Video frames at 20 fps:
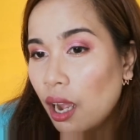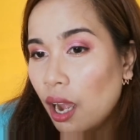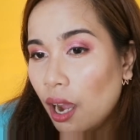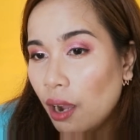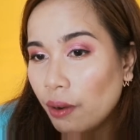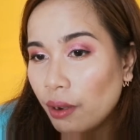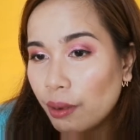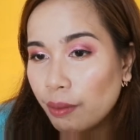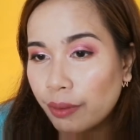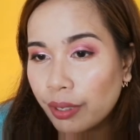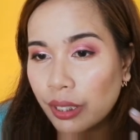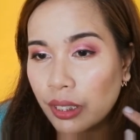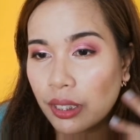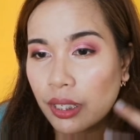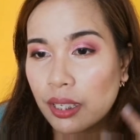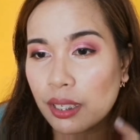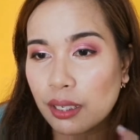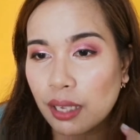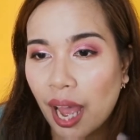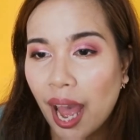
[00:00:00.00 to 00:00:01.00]
However,
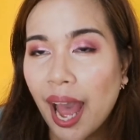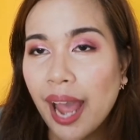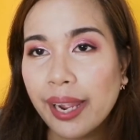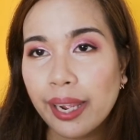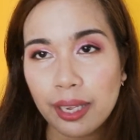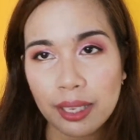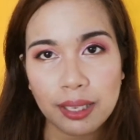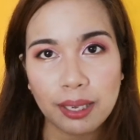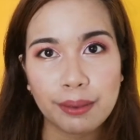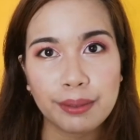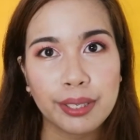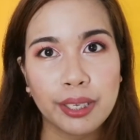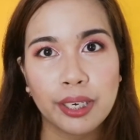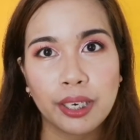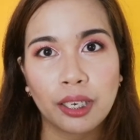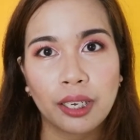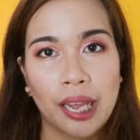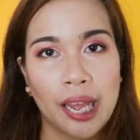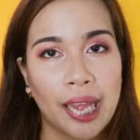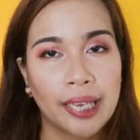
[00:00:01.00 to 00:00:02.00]
since I attempted
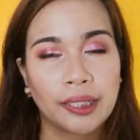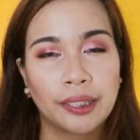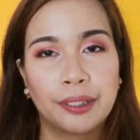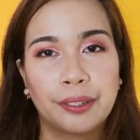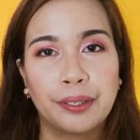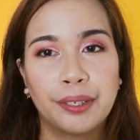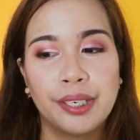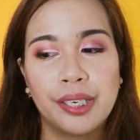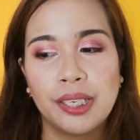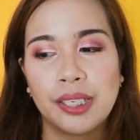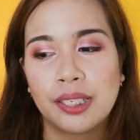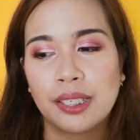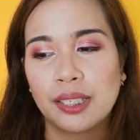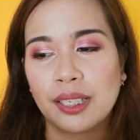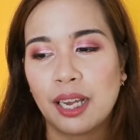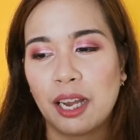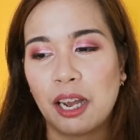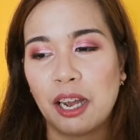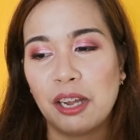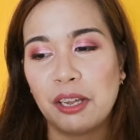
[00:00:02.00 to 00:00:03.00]
a cat crease,
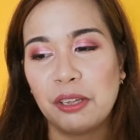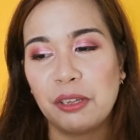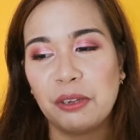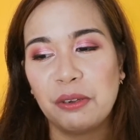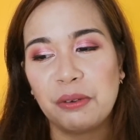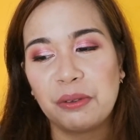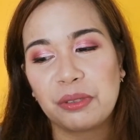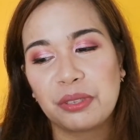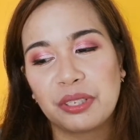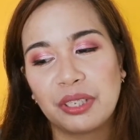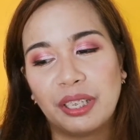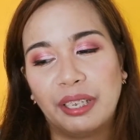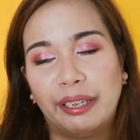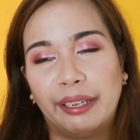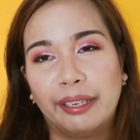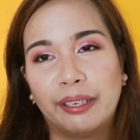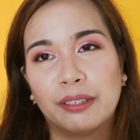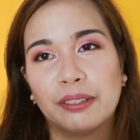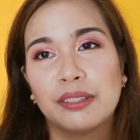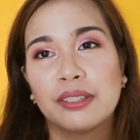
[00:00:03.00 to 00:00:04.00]
I used
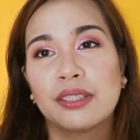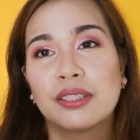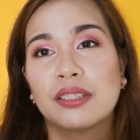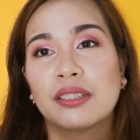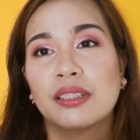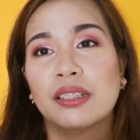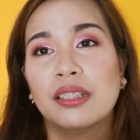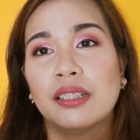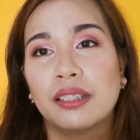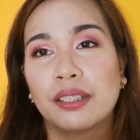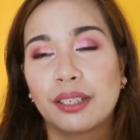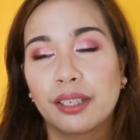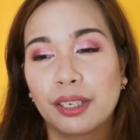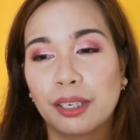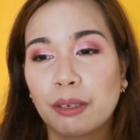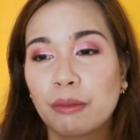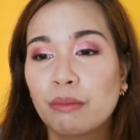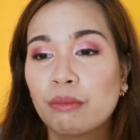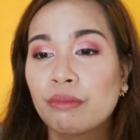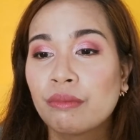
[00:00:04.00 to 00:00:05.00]
a
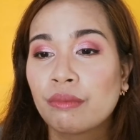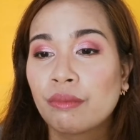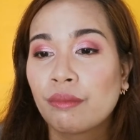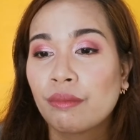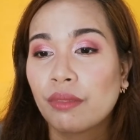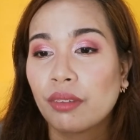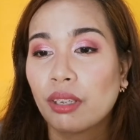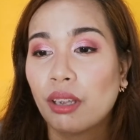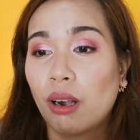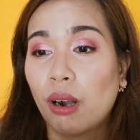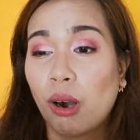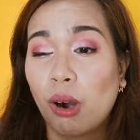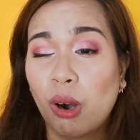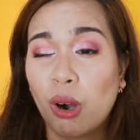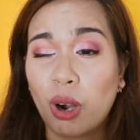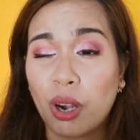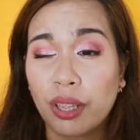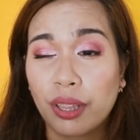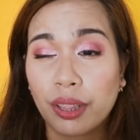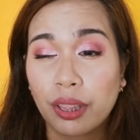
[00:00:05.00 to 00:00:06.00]
concealer
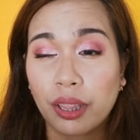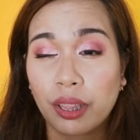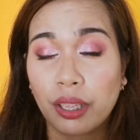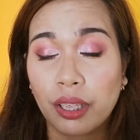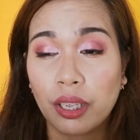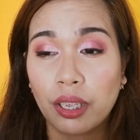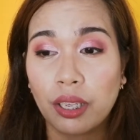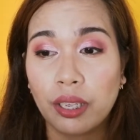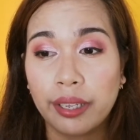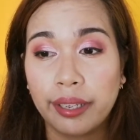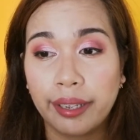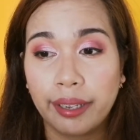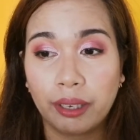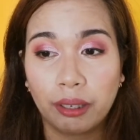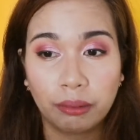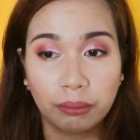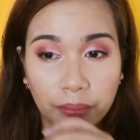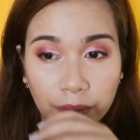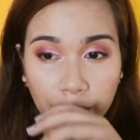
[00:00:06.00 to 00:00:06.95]
on the